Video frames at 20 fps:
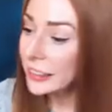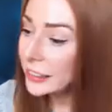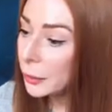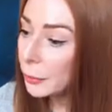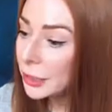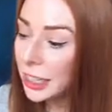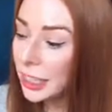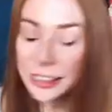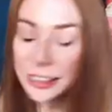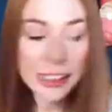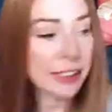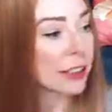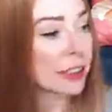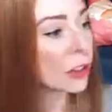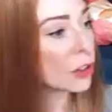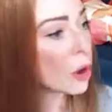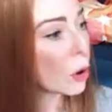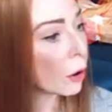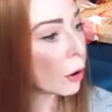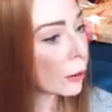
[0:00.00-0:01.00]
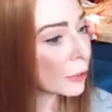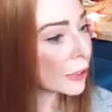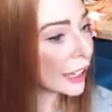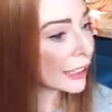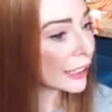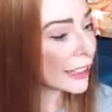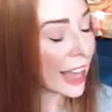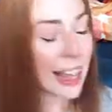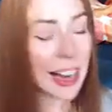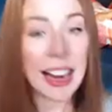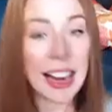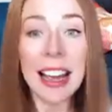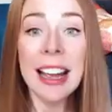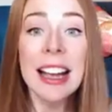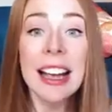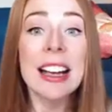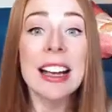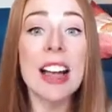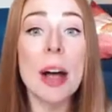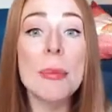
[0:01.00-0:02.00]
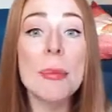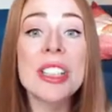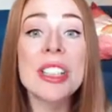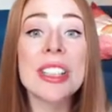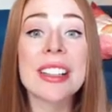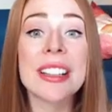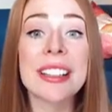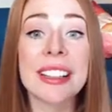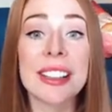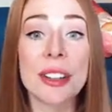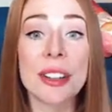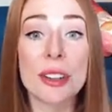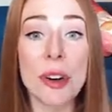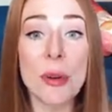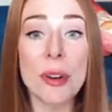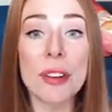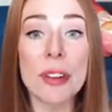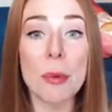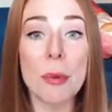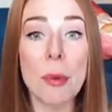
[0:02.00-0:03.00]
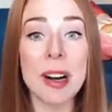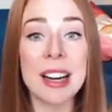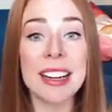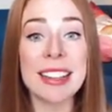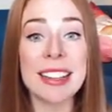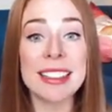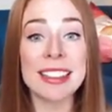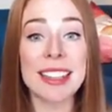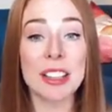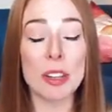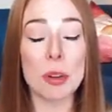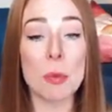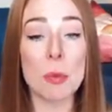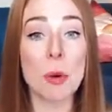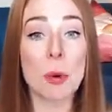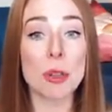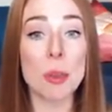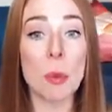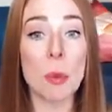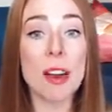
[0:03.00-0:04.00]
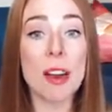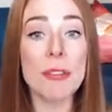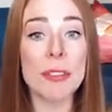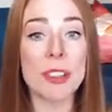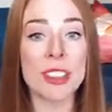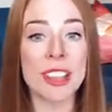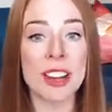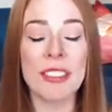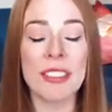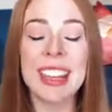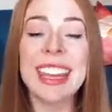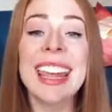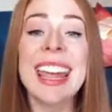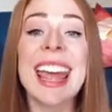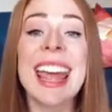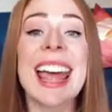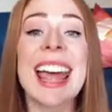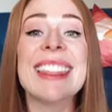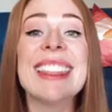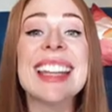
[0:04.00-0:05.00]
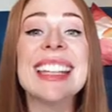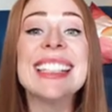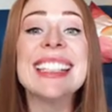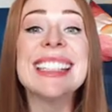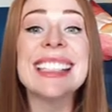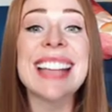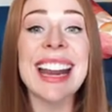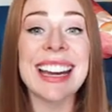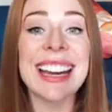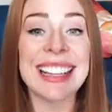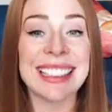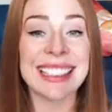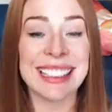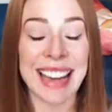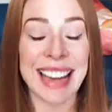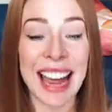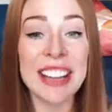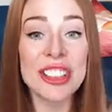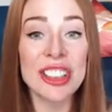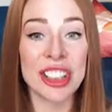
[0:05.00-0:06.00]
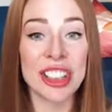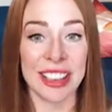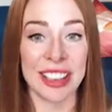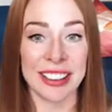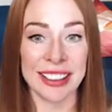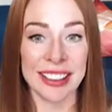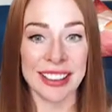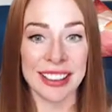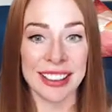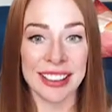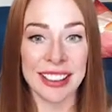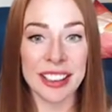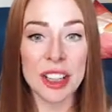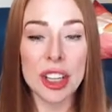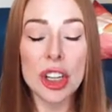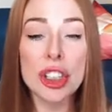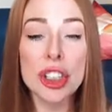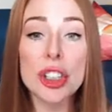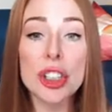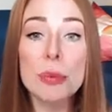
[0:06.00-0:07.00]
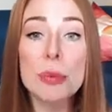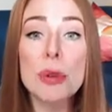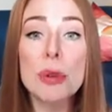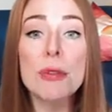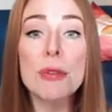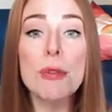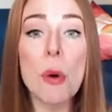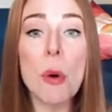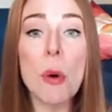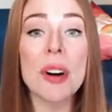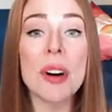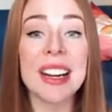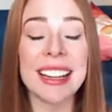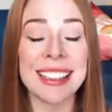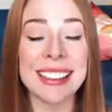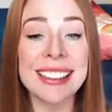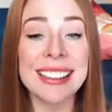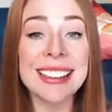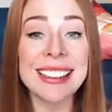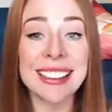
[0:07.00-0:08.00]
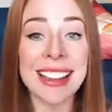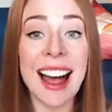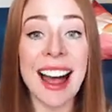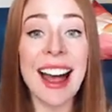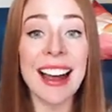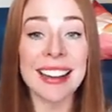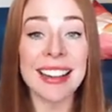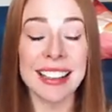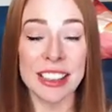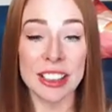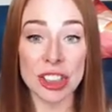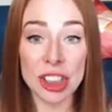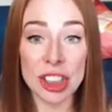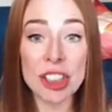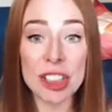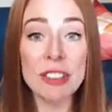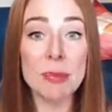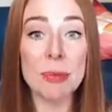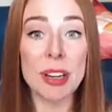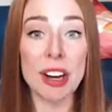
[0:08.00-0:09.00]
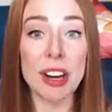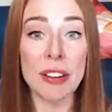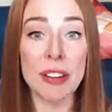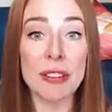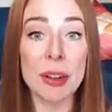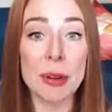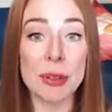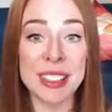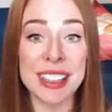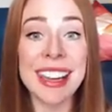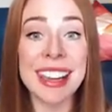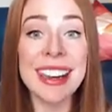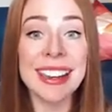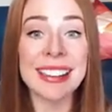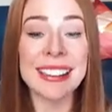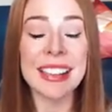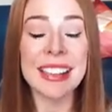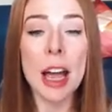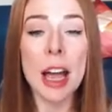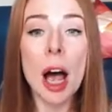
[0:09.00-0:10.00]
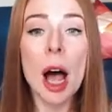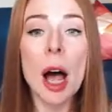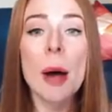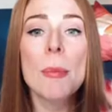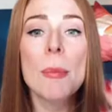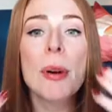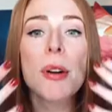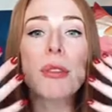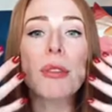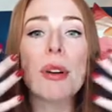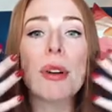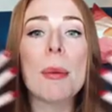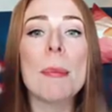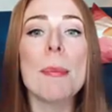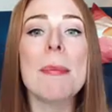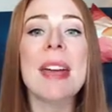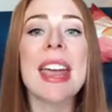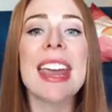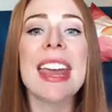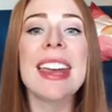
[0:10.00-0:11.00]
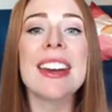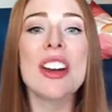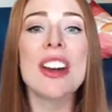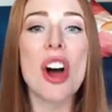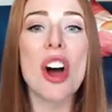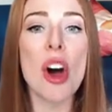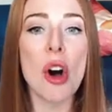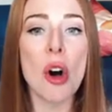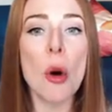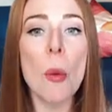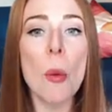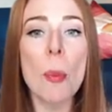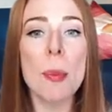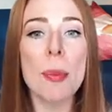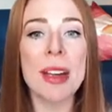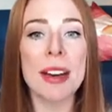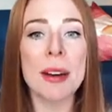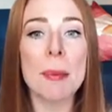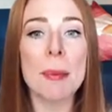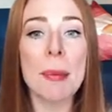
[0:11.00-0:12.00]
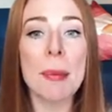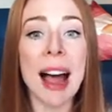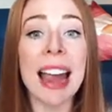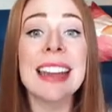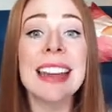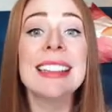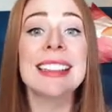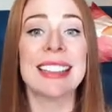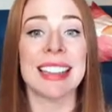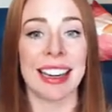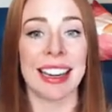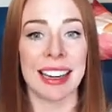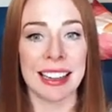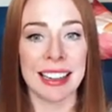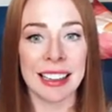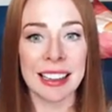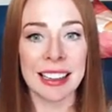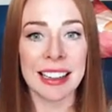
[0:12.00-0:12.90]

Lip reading: I would like this, and no, I would like that. Come into the clear knowing of what it is that you most want for yourself, and then set intentions to move forward inside the achievement of those things. But remain open-minded.